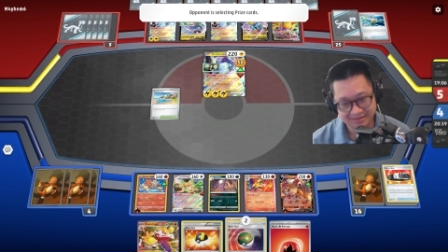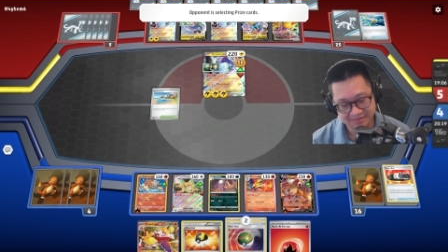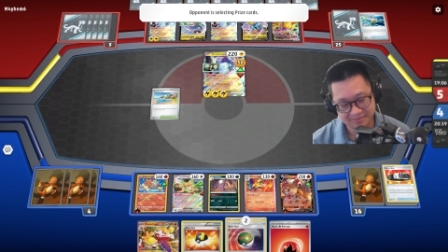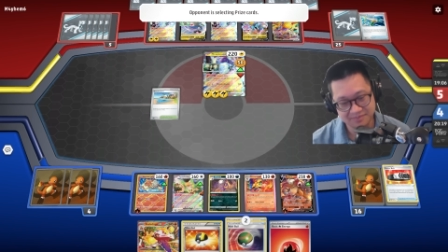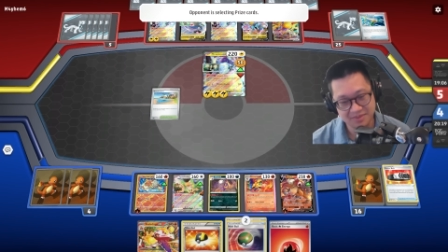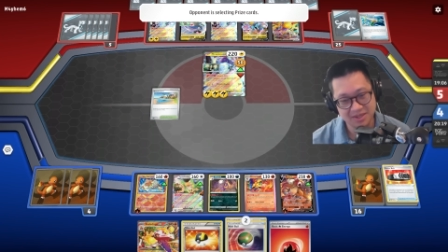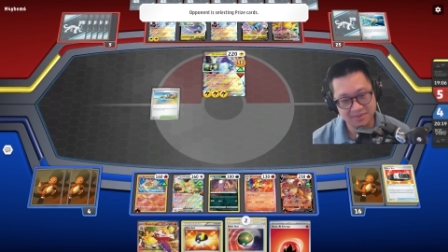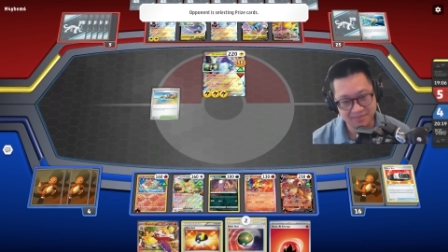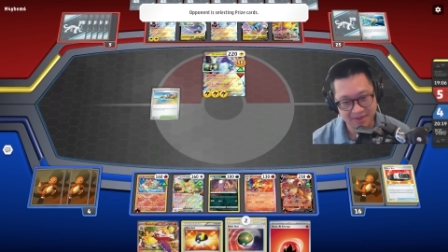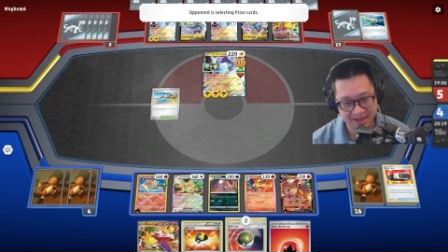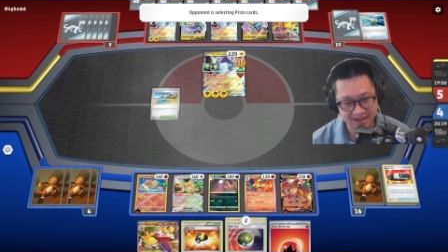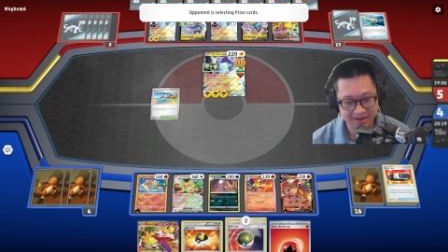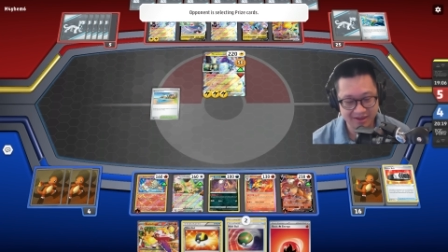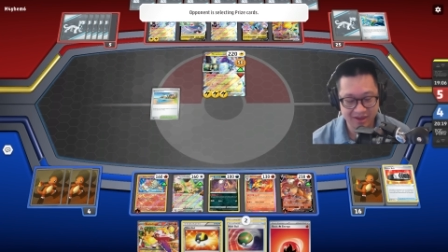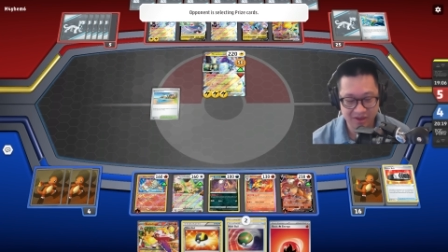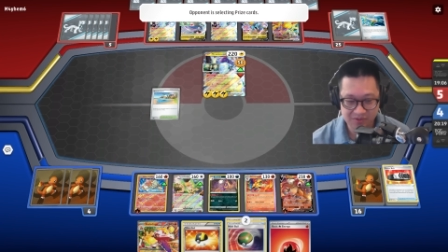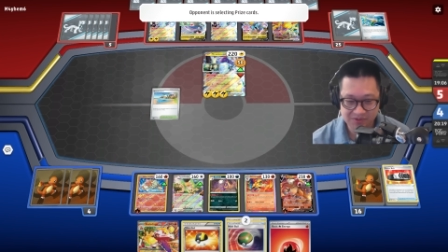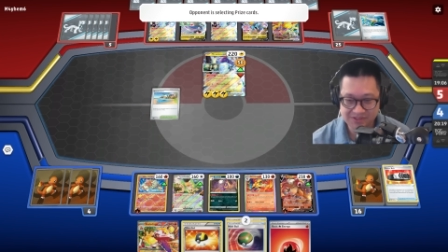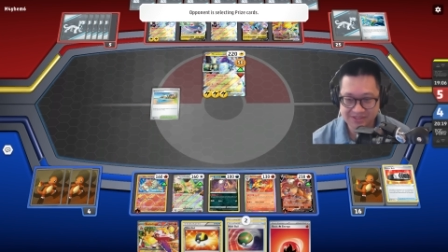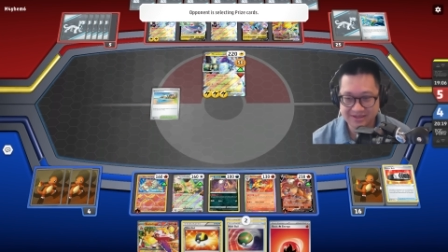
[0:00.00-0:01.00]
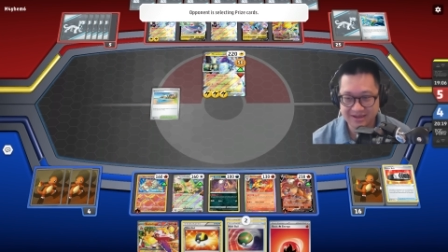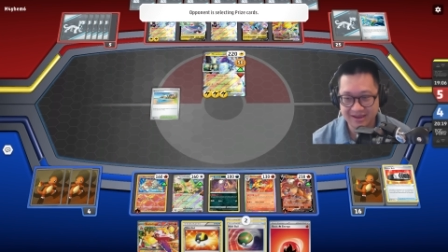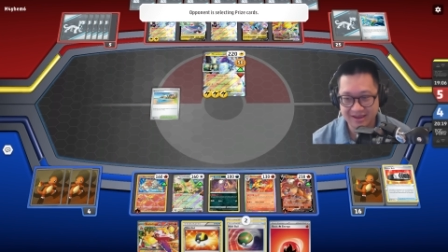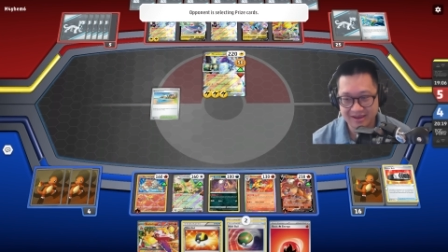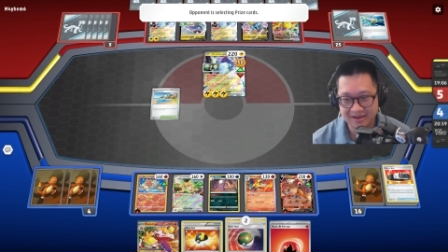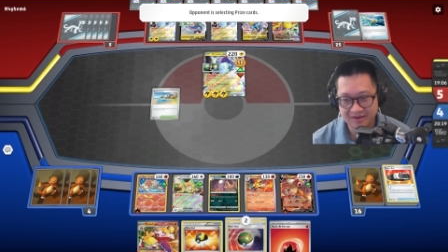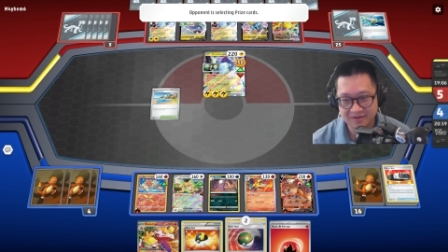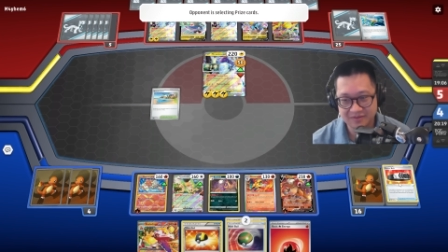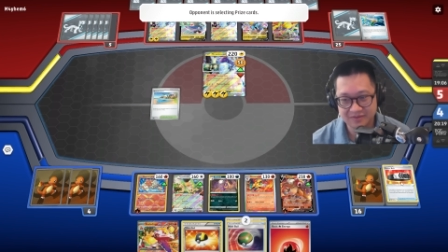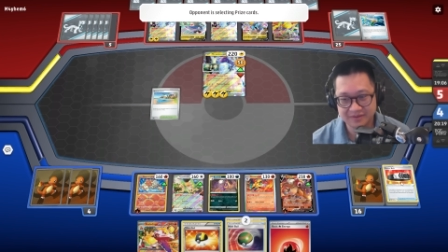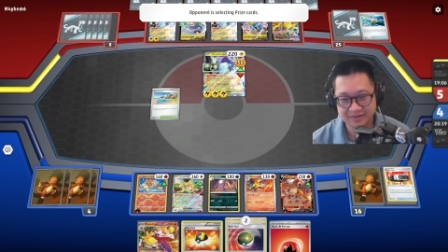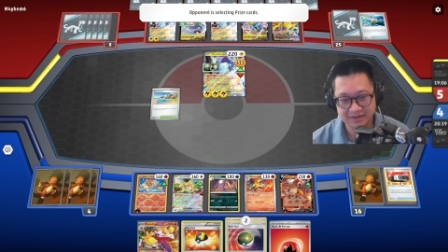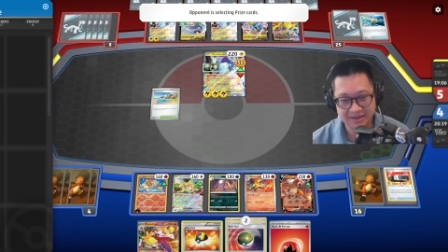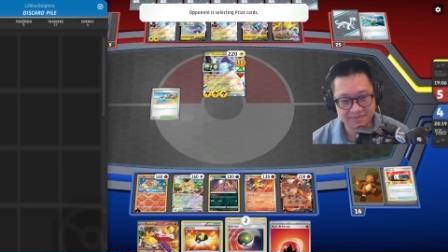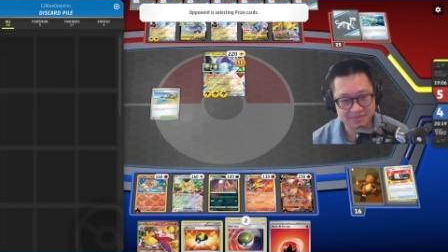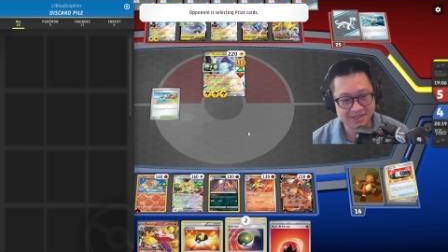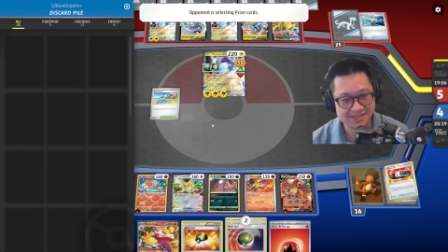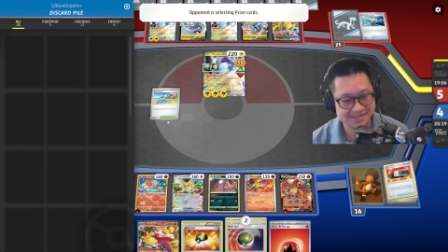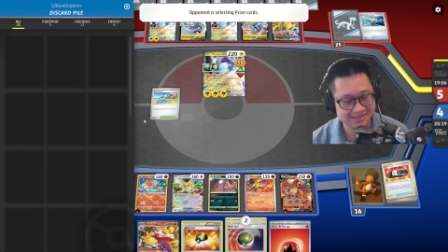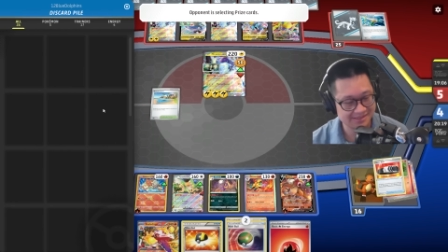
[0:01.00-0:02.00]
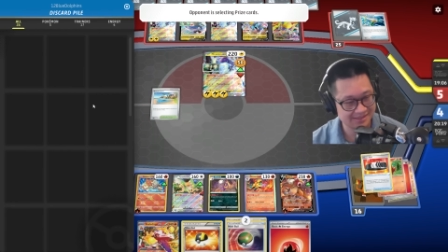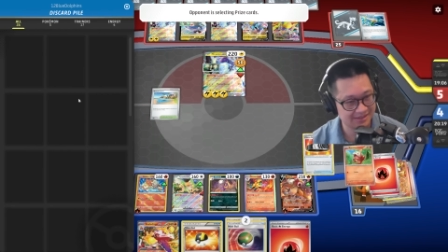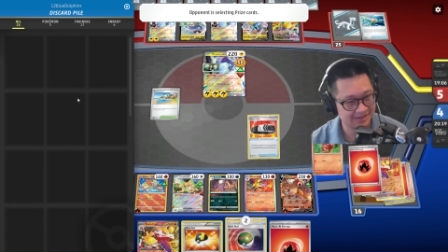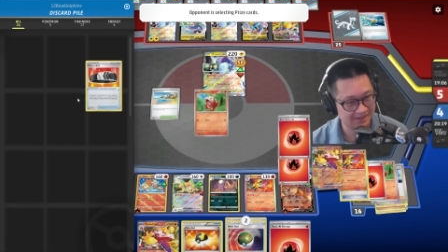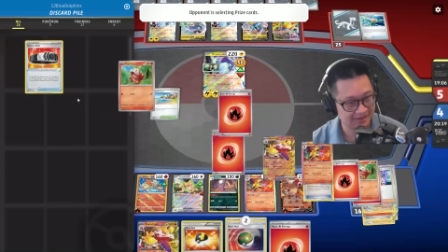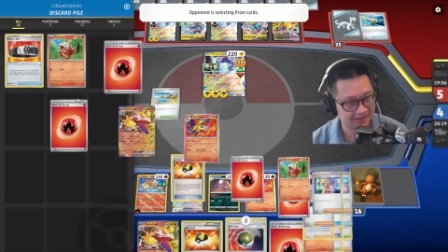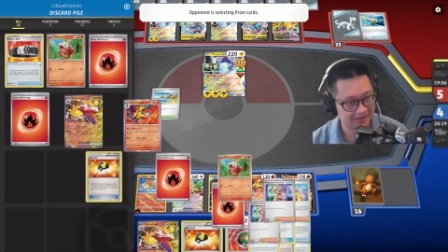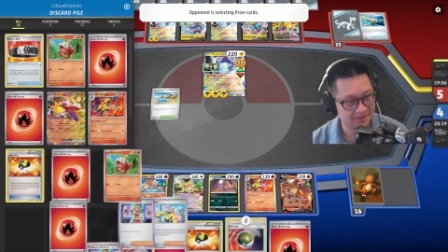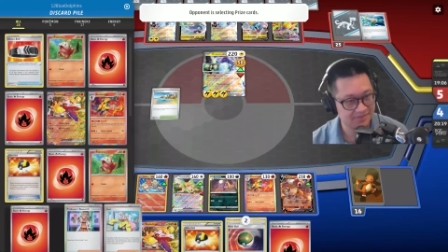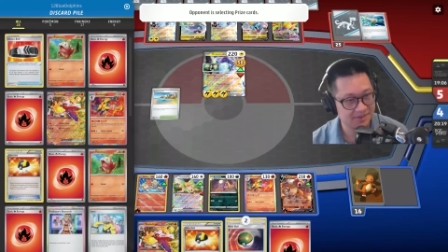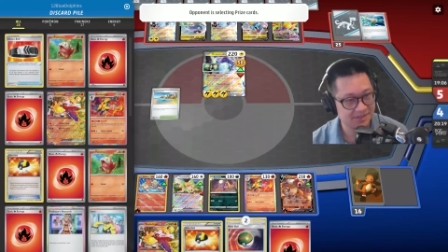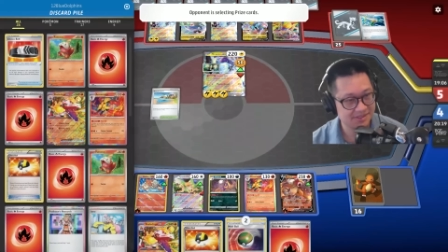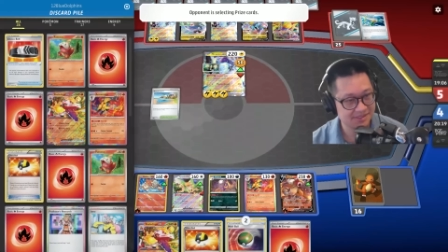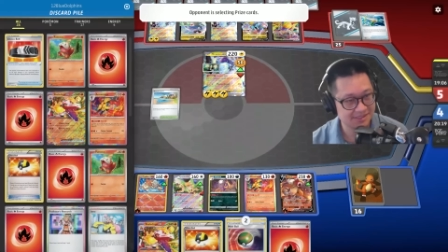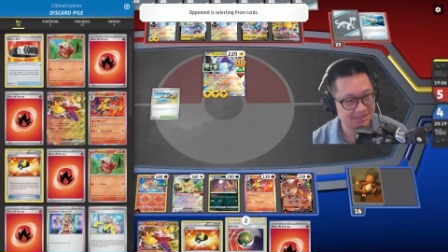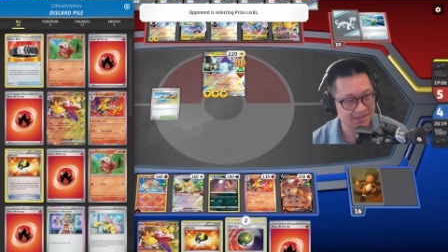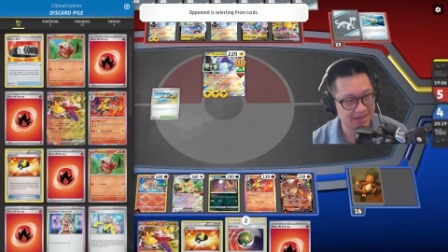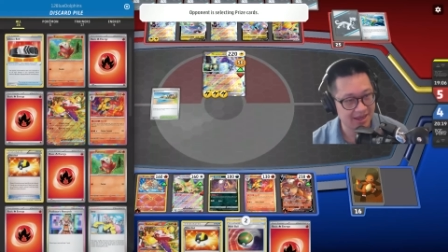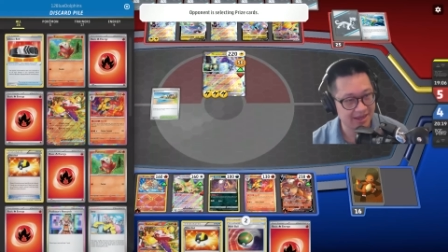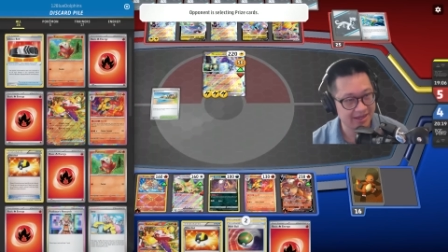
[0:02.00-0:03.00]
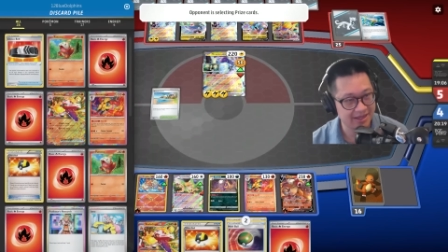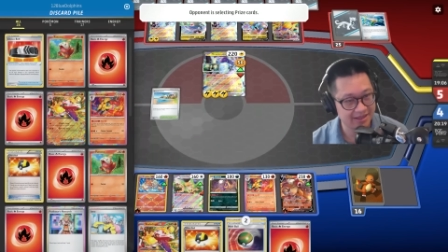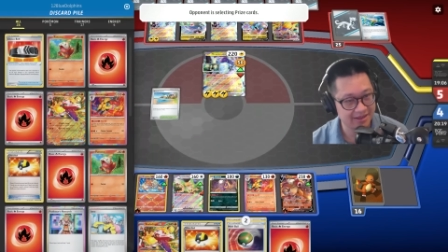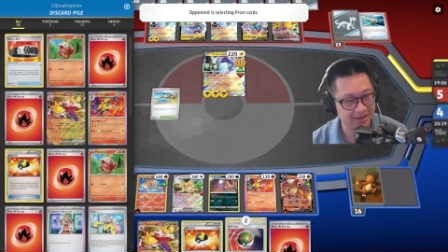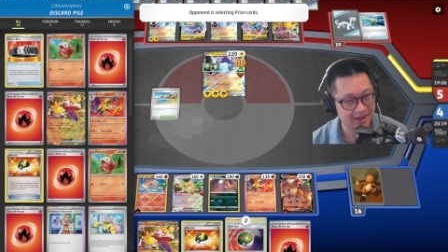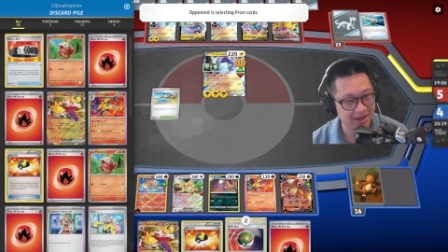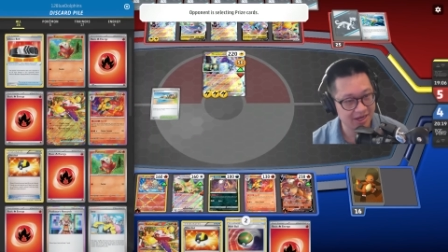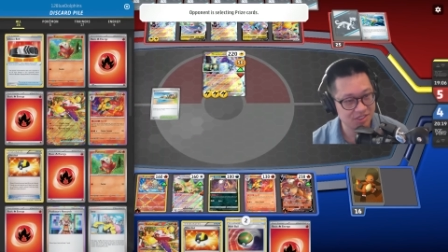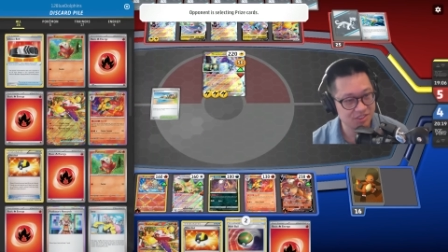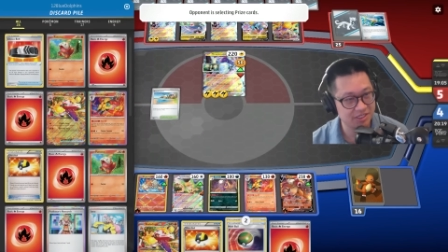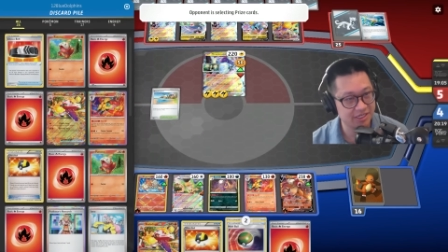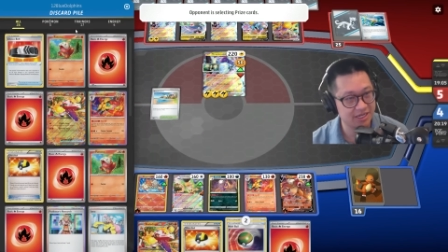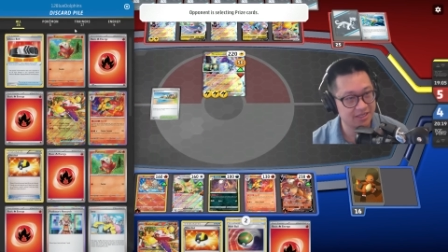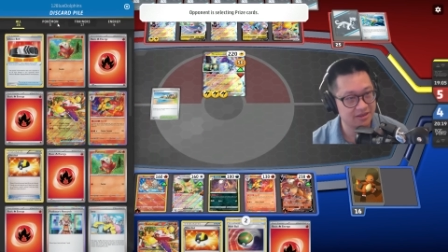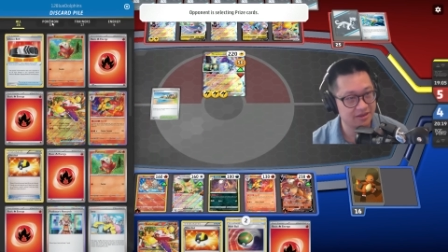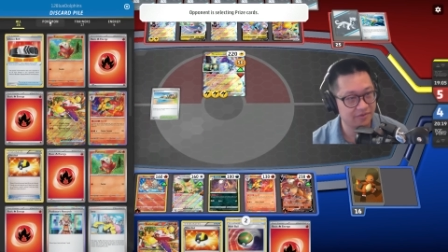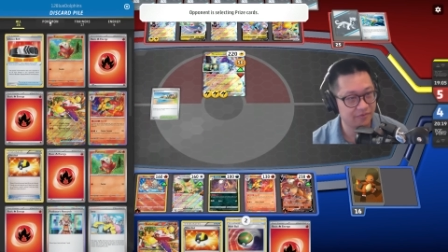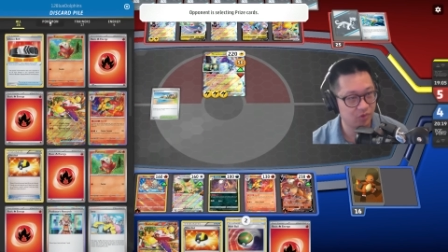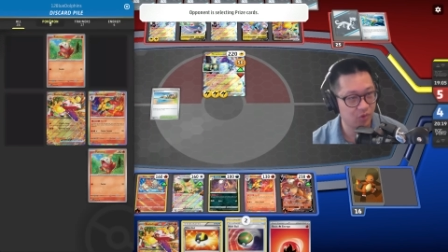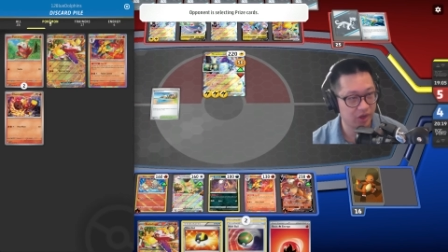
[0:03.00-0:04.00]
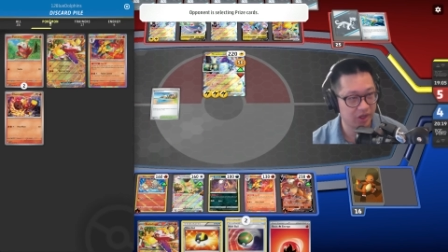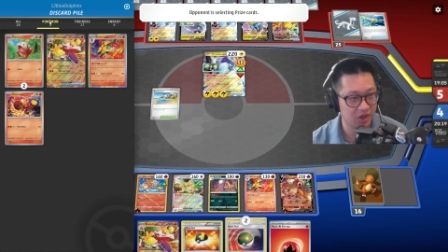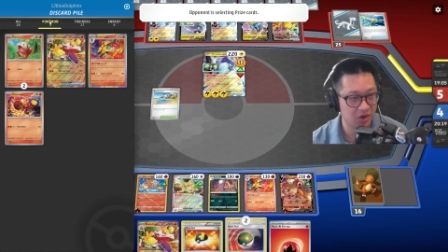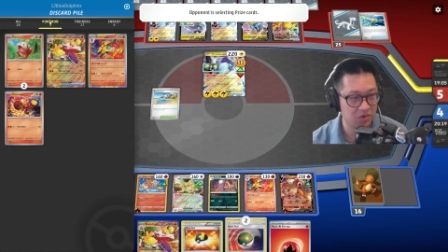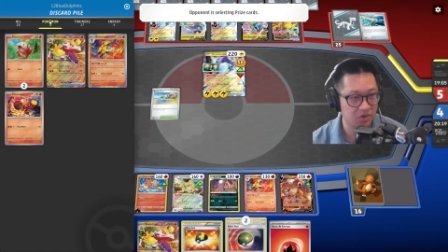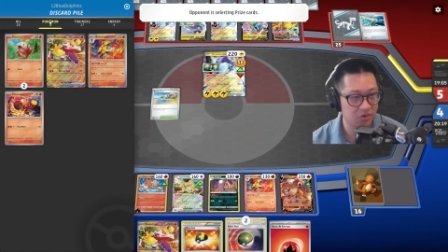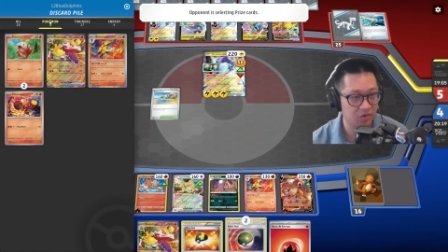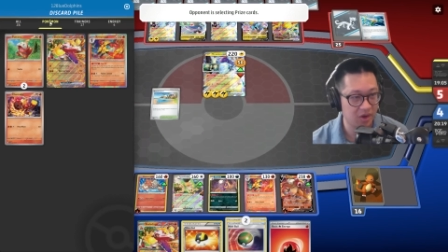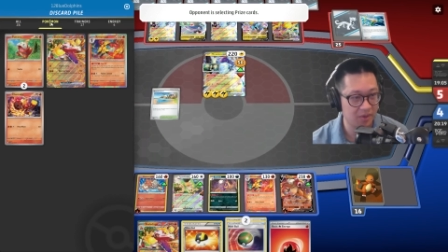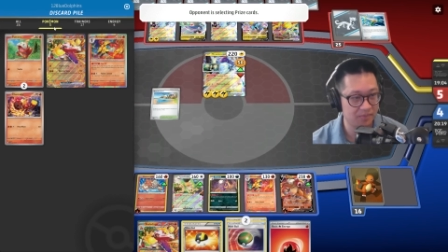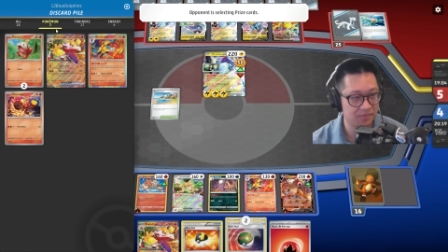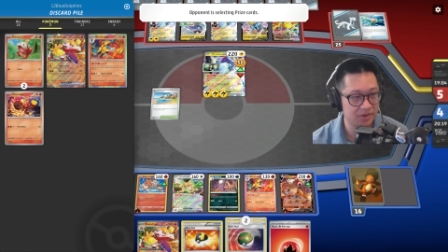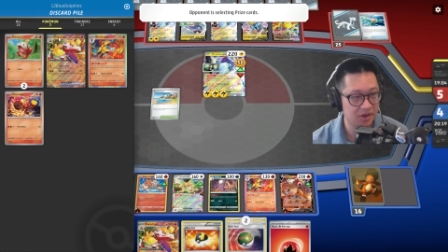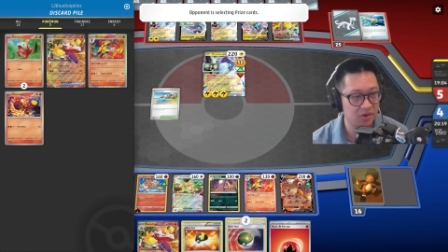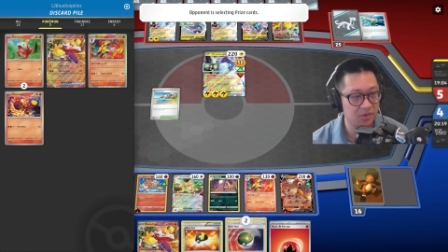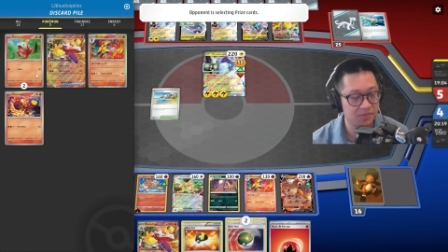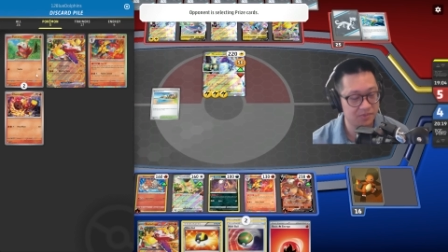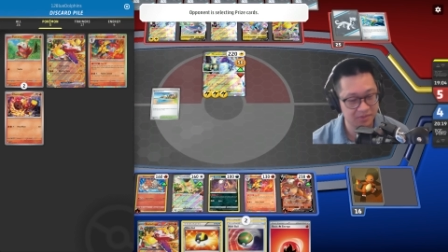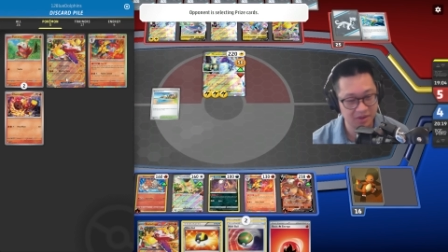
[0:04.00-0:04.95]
Big man goes down. Let me see. Let me see. I can actually get another Fuecoco up. Nope.